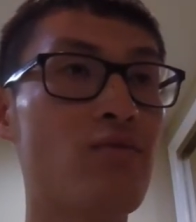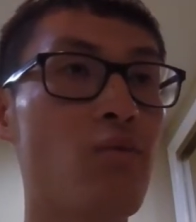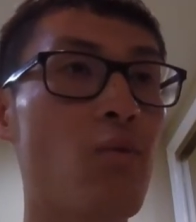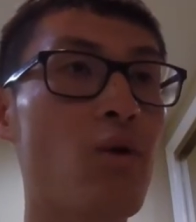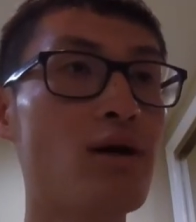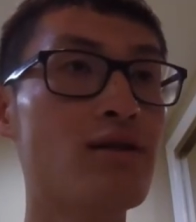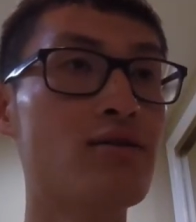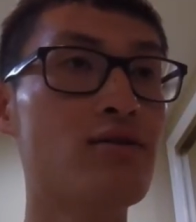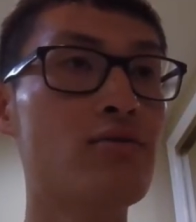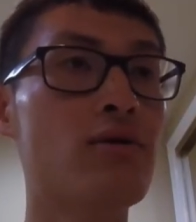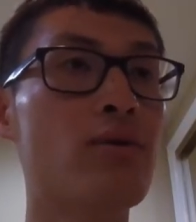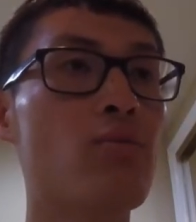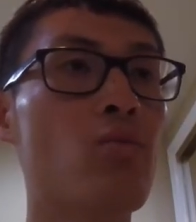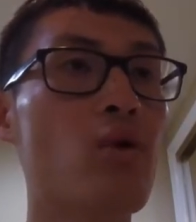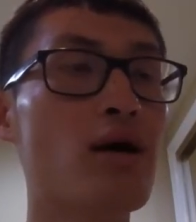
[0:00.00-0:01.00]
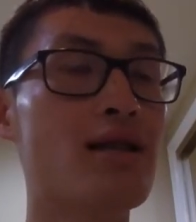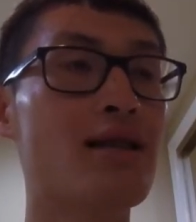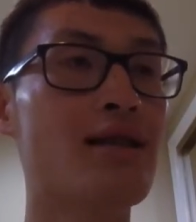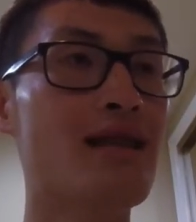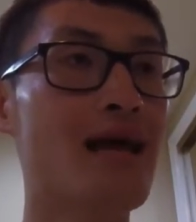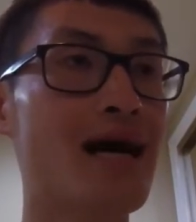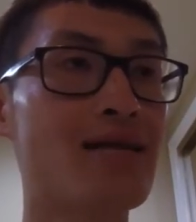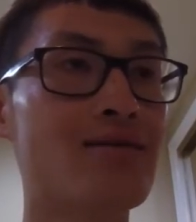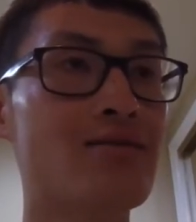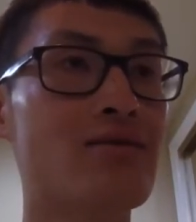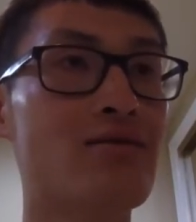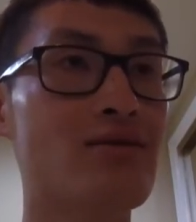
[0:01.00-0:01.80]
what to do and what not to do.